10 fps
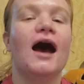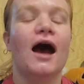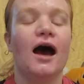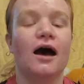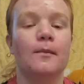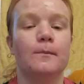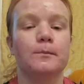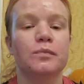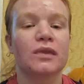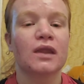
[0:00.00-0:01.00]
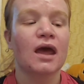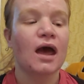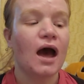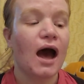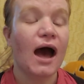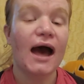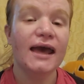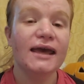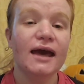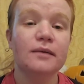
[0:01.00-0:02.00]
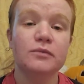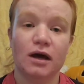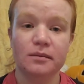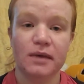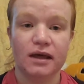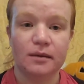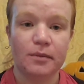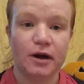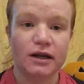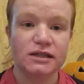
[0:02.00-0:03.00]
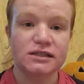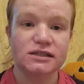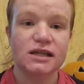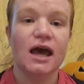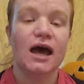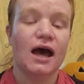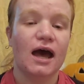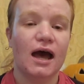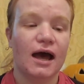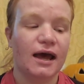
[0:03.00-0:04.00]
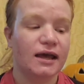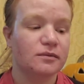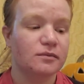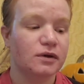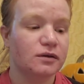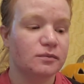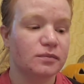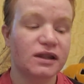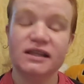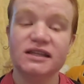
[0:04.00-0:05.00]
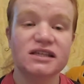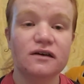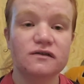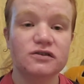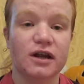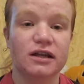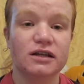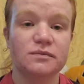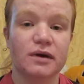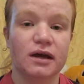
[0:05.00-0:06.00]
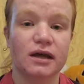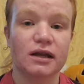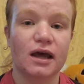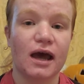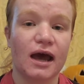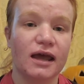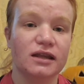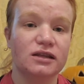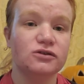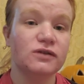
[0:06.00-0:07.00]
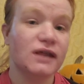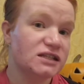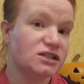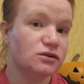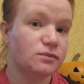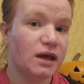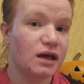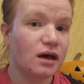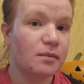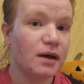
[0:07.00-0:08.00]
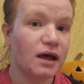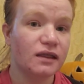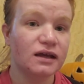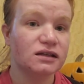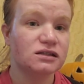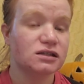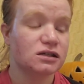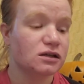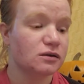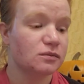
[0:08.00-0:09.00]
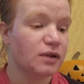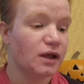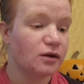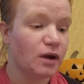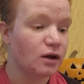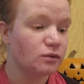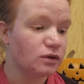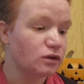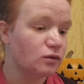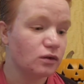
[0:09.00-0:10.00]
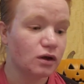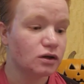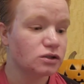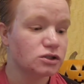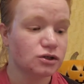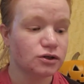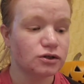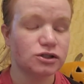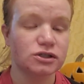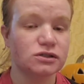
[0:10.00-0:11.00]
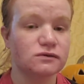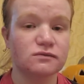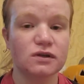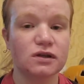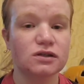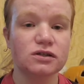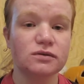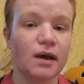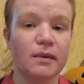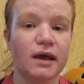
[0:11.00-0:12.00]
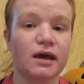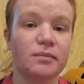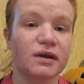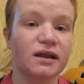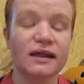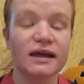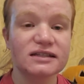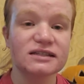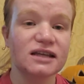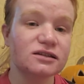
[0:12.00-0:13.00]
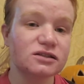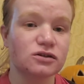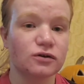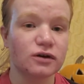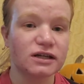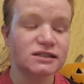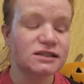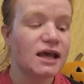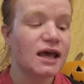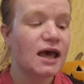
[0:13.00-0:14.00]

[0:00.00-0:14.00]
I am not a makeup artist. I am completely self-trained, but I do like to do makeup. I like to play around with new looks or just do my makeup, and I like to tell stories.